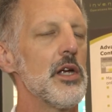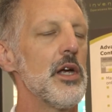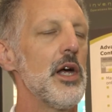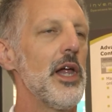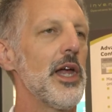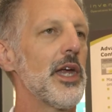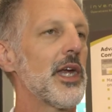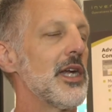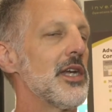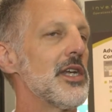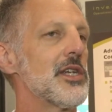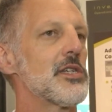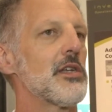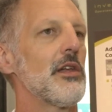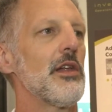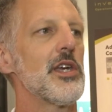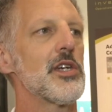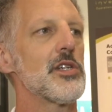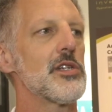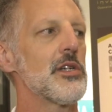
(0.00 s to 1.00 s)
like a
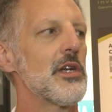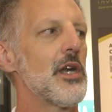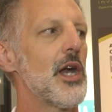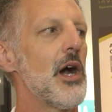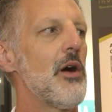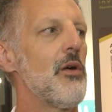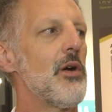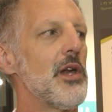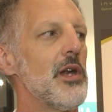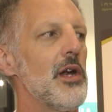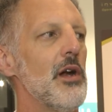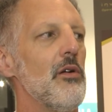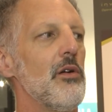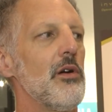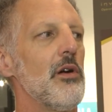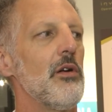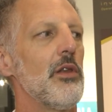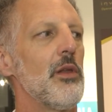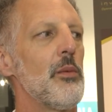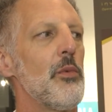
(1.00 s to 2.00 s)
distillation tower, you don't
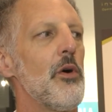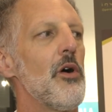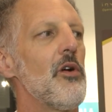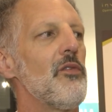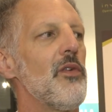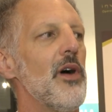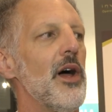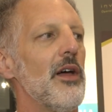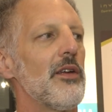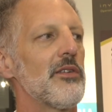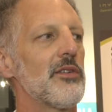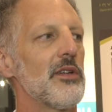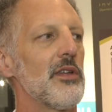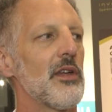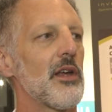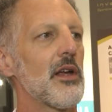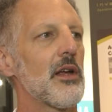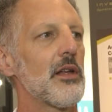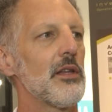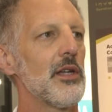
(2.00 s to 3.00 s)
know the profiles in
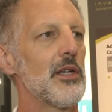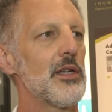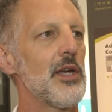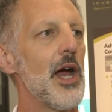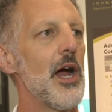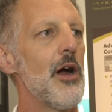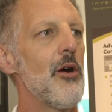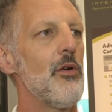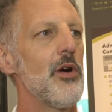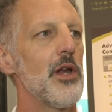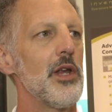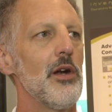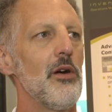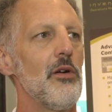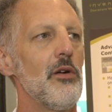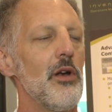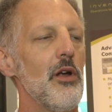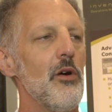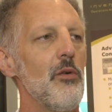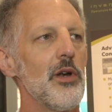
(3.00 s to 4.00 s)
the tower, you
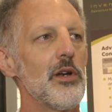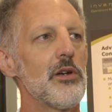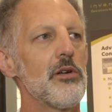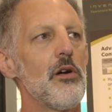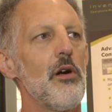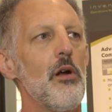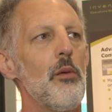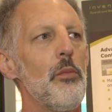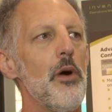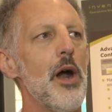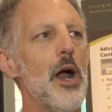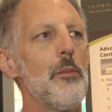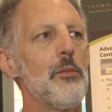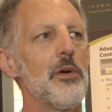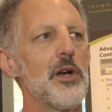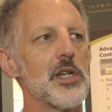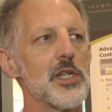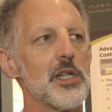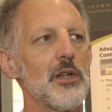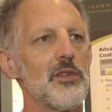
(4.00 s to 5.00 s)
don't know internal
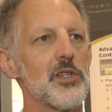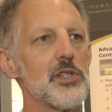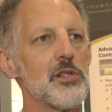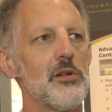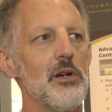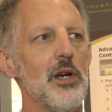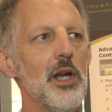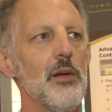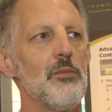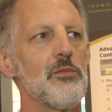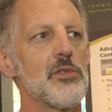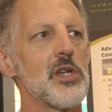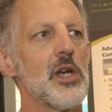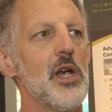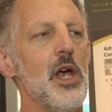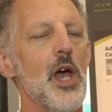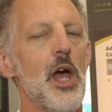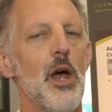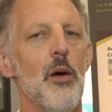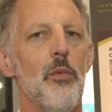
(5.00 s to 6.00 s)
properties of the streams.
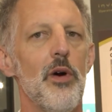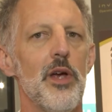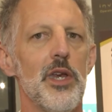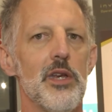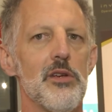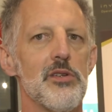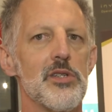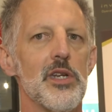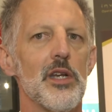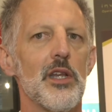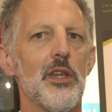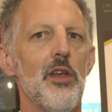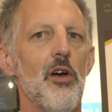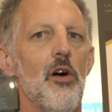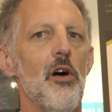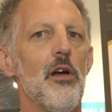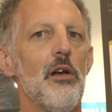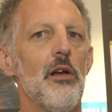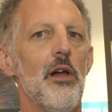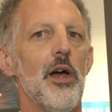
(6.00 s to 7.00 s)
By using the
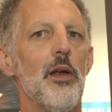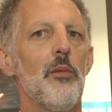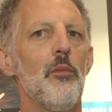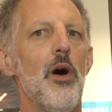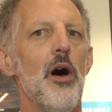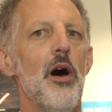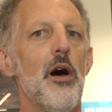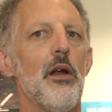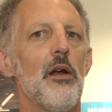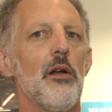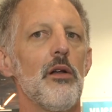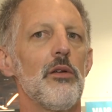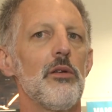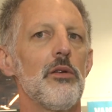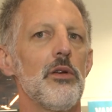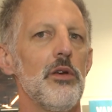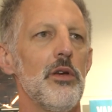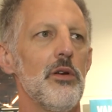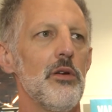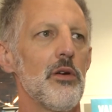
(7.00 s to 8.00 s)
online model,
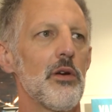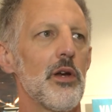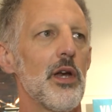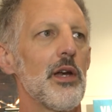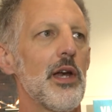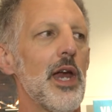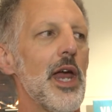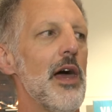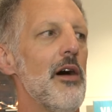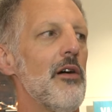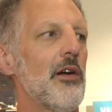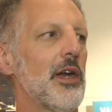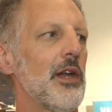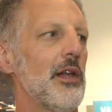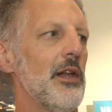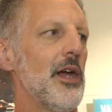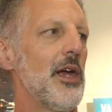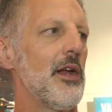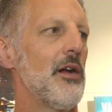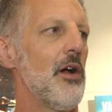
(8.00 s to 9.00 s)
you can
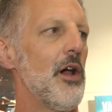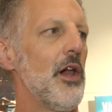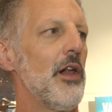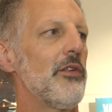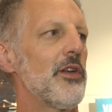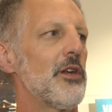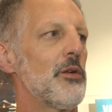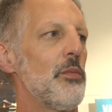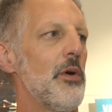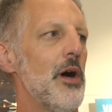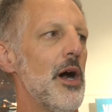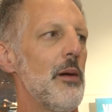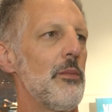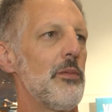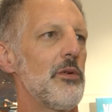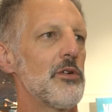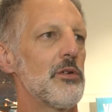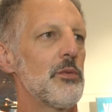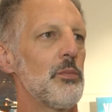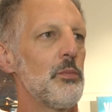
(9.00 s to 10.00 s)
calculate all these
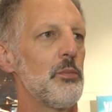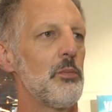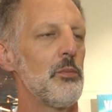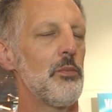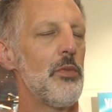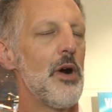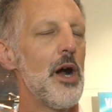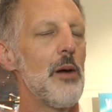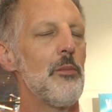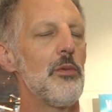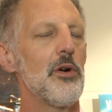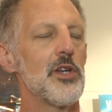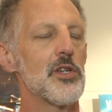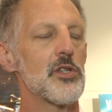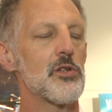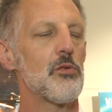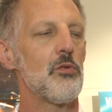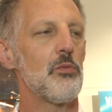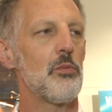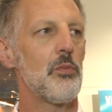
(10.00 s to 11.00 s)

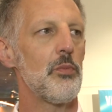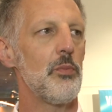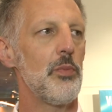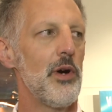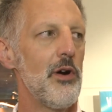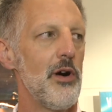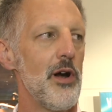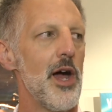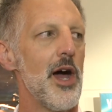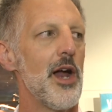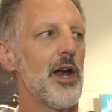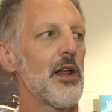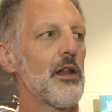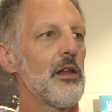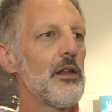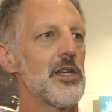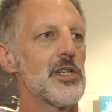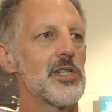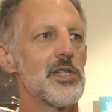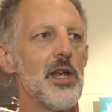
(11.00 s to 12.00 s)
properties
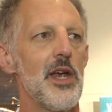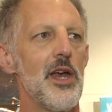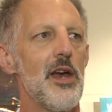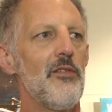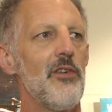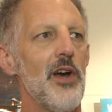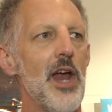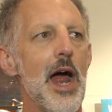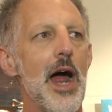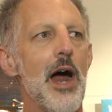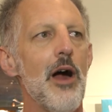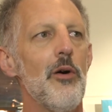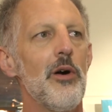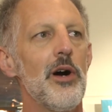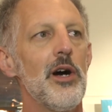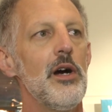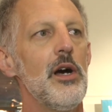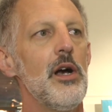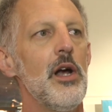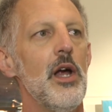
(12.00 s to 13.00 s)
periodically, say every hour,